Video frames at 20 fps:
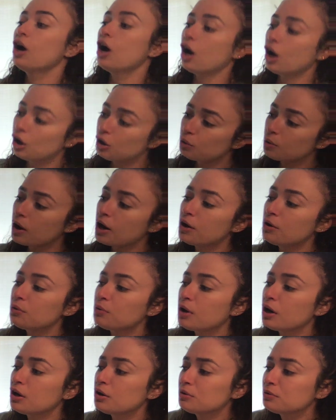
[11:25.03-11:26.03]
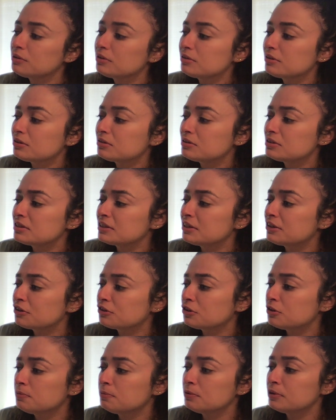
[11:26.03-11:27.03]
Oh, oh, oh, the little
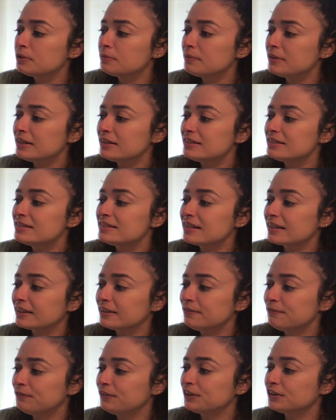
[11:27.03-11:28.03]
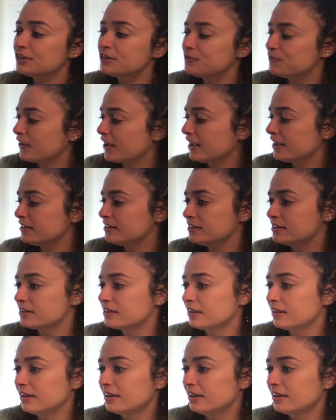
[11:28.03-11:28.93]
Scarecrow boy made his second fierce face,